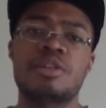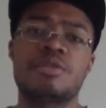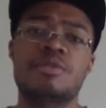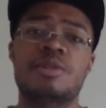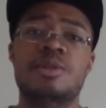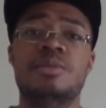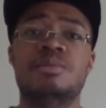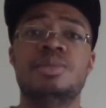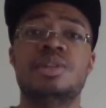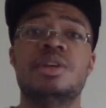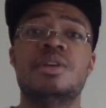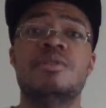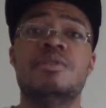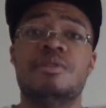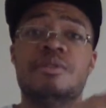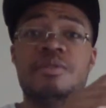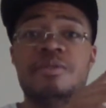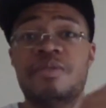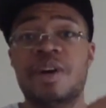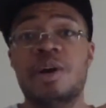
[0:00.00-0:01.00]
I'm
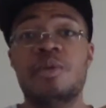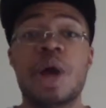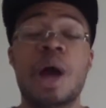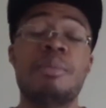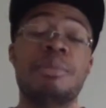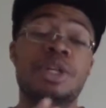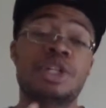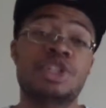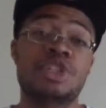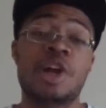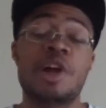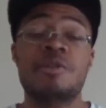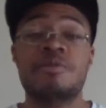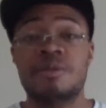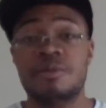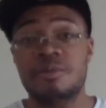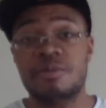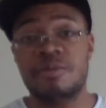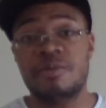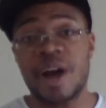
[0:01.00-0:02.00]
going to start
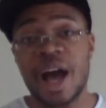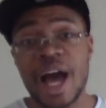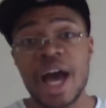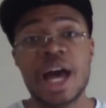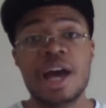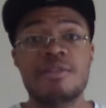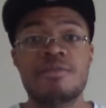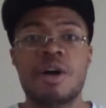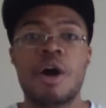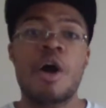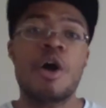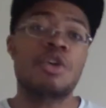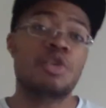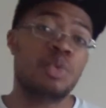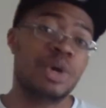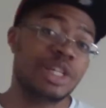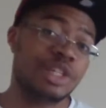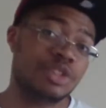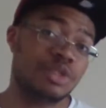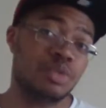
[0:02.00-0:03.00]
from 5 all the
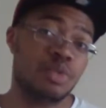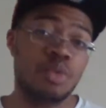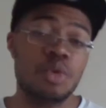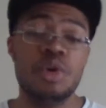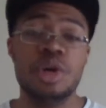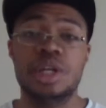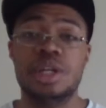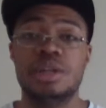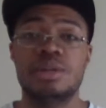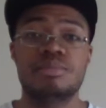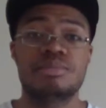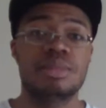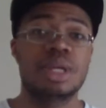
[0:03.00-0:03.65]
way to 1.